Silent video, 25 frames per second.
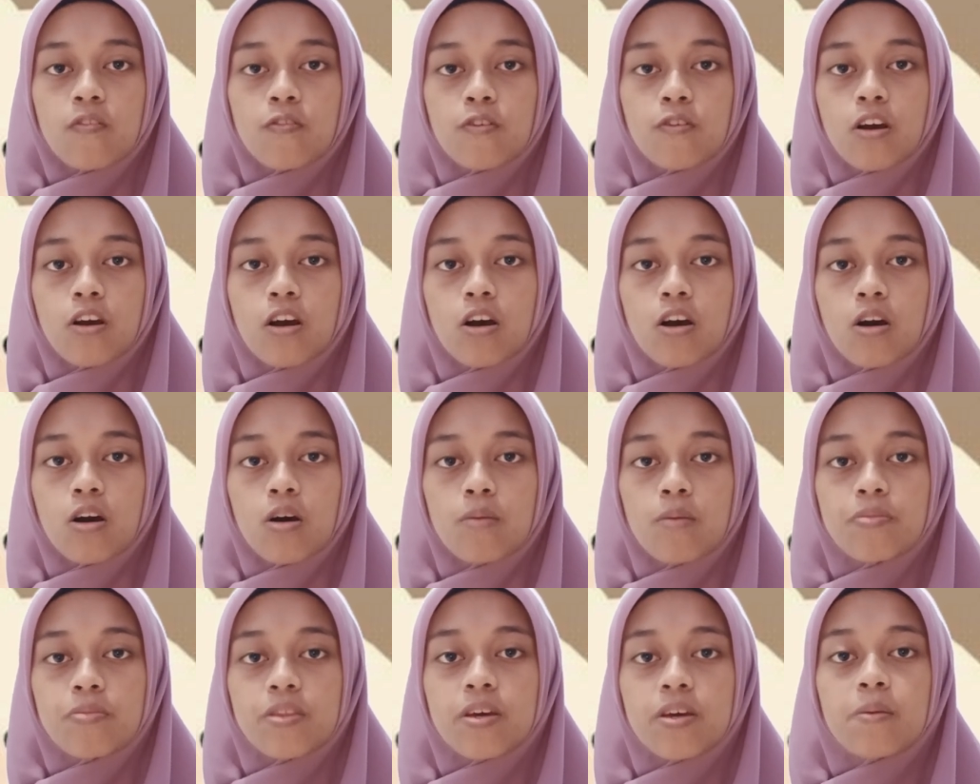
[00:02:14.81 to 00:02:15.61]

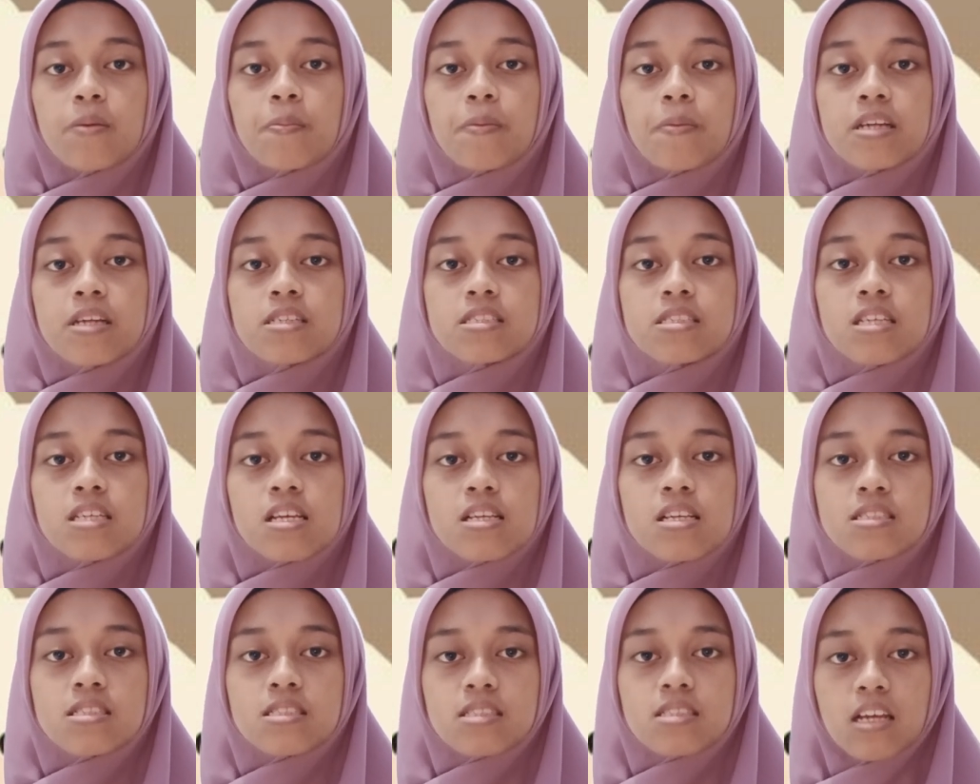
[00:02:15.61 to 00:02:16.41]
from the
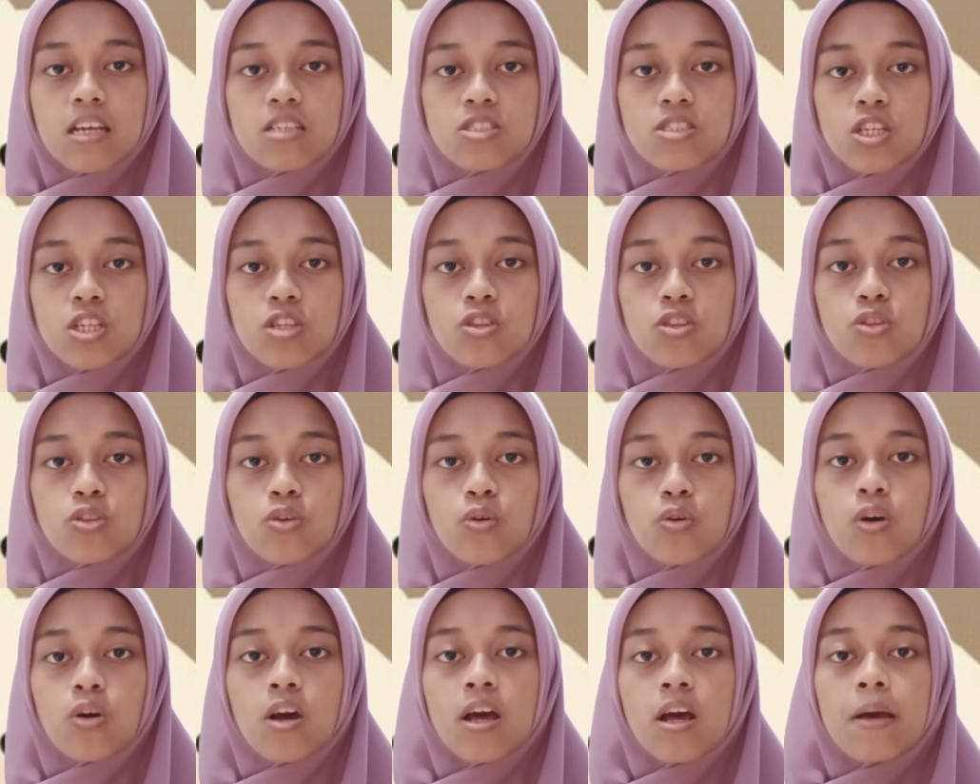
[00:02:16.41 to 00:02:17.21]
parsing stage
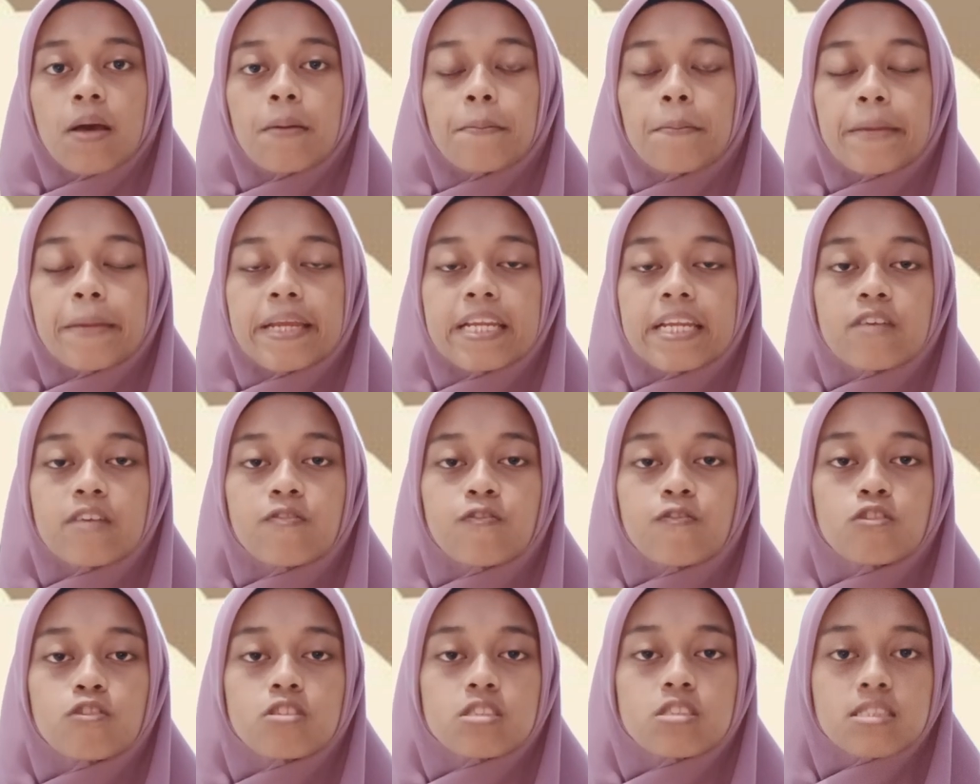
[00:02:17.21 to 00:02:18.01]
into
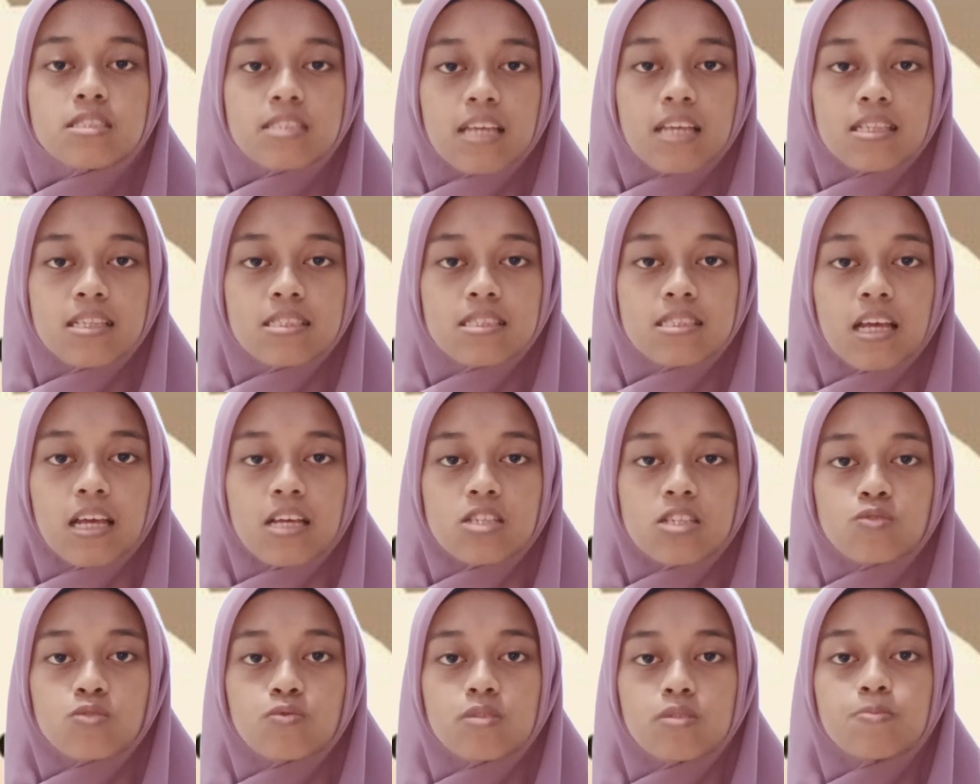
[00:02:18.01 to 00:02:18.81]
meaningful
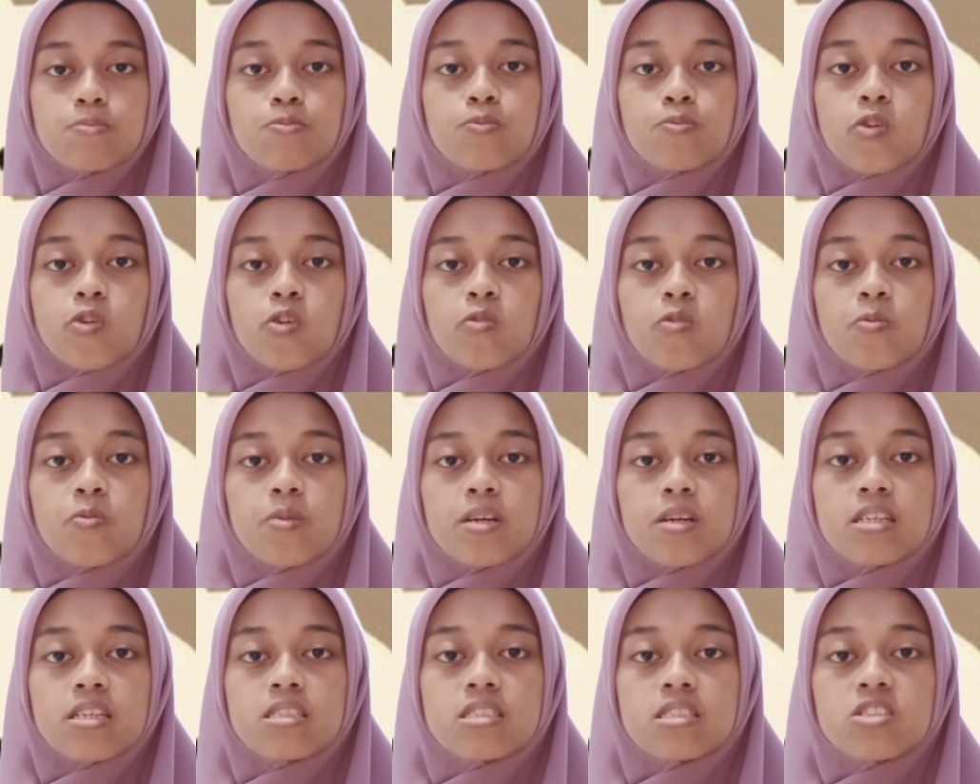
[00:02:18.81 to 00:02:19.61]
sentence with
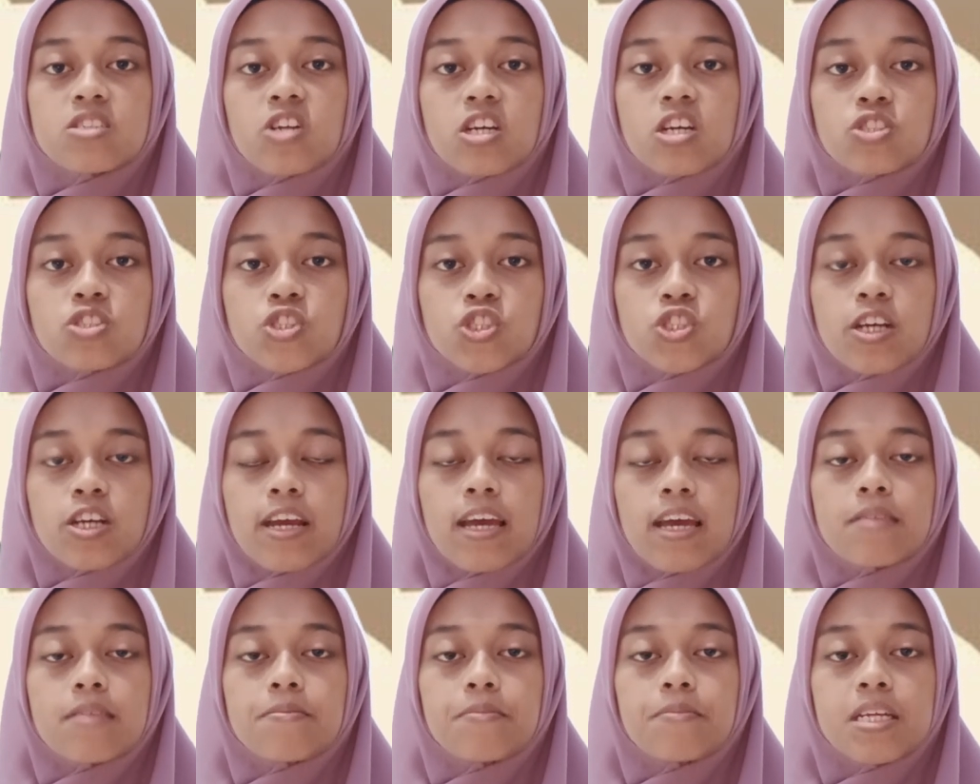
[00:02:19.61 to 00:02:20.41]
proper structure
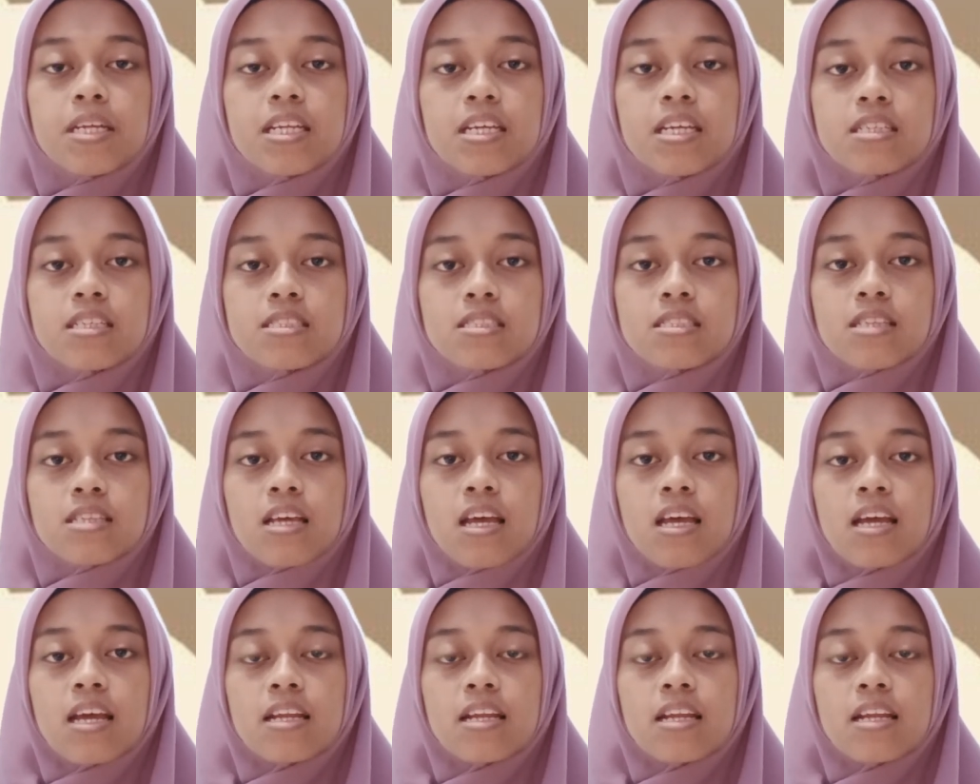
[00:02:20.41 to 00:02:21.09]
and meanings.